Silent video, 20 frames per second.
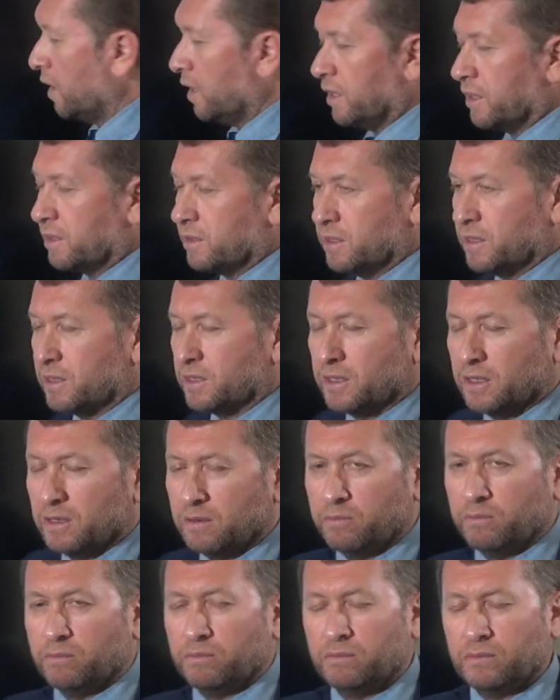
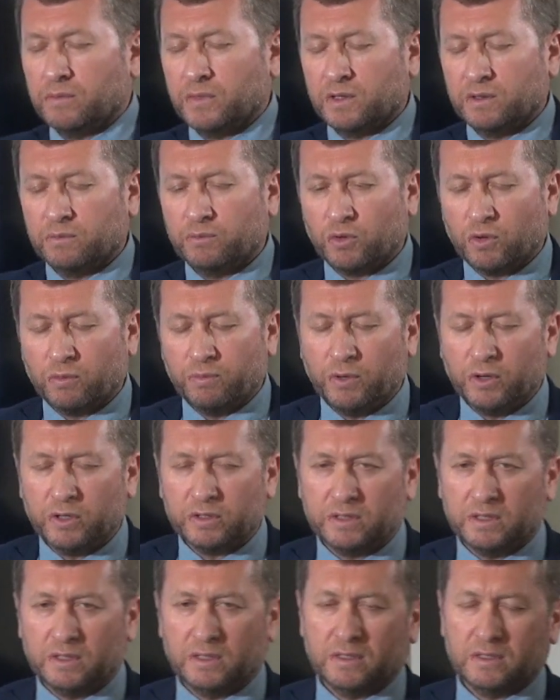electrical
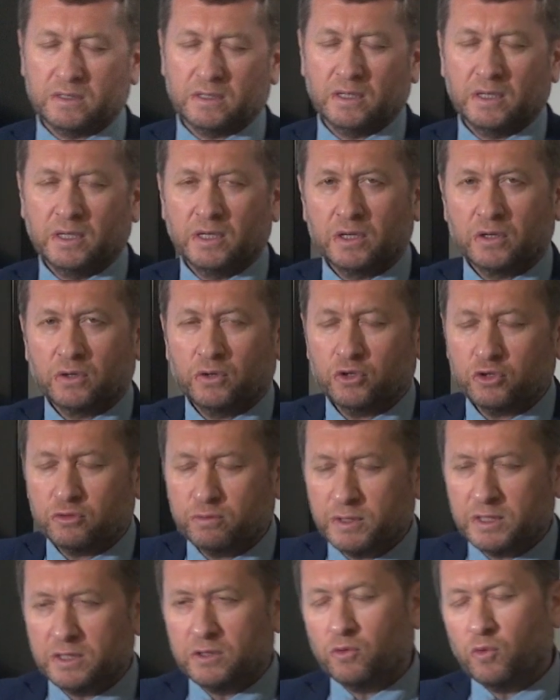properties could
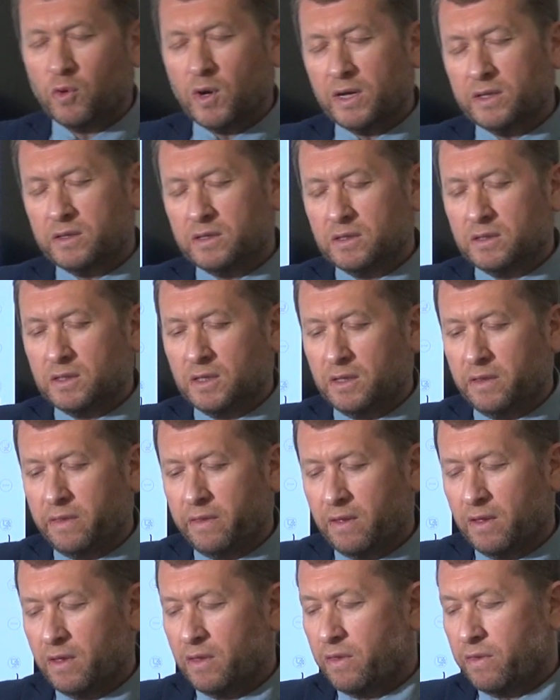be divided
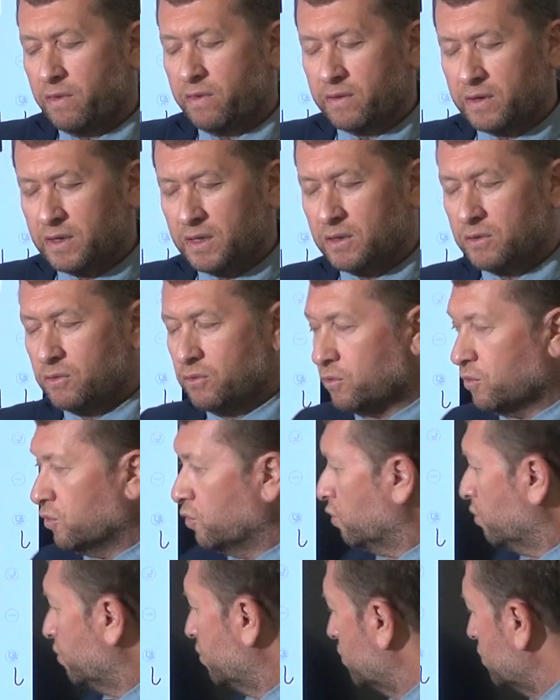in 3
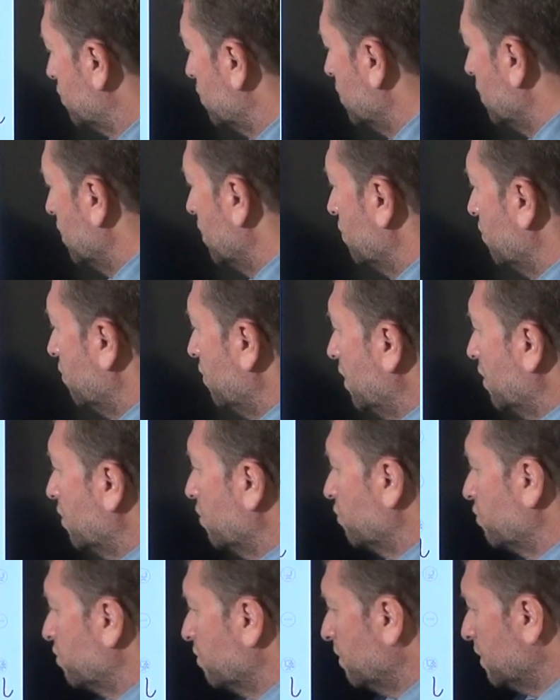groups. One
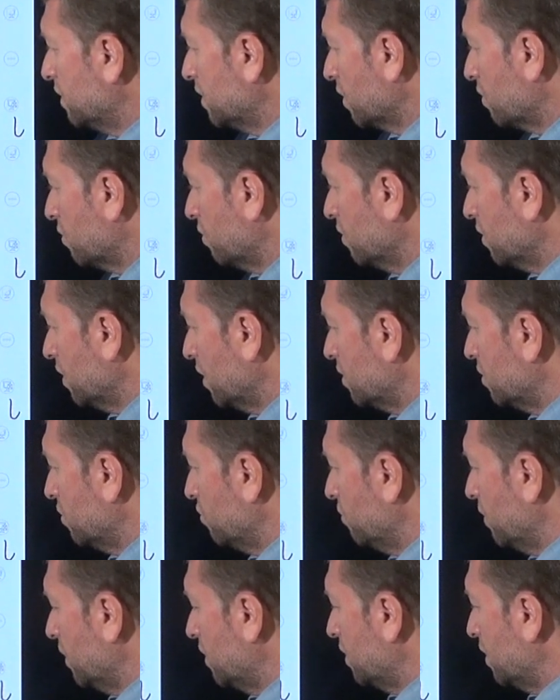of them is a conductive
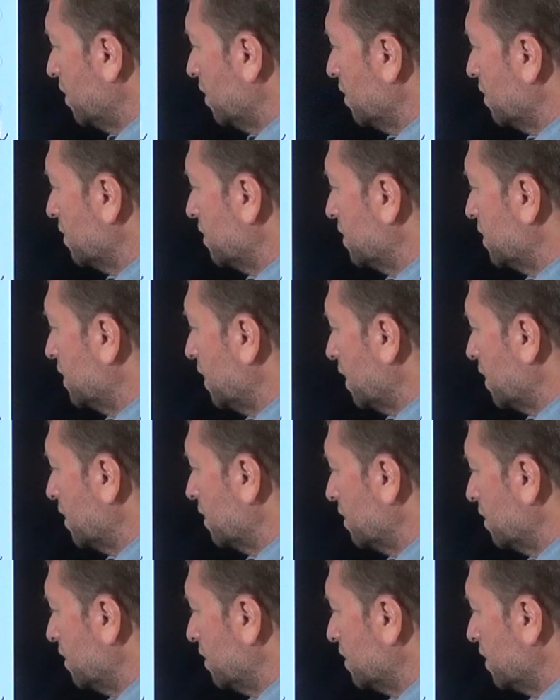materials,
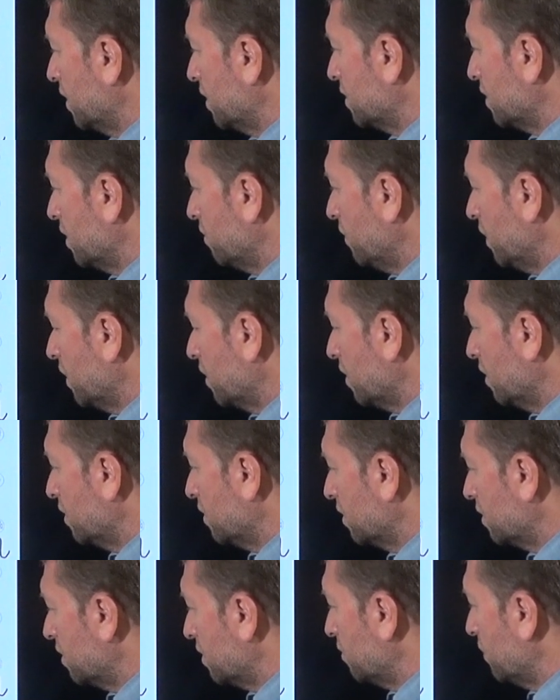second is a
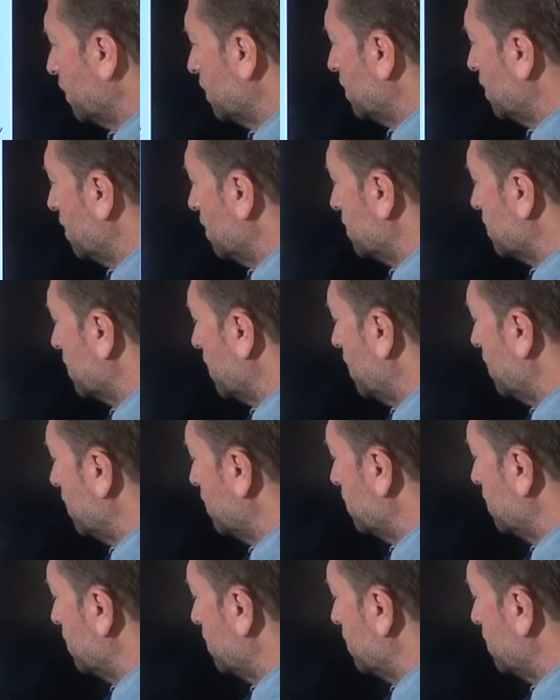semiconductor materials, and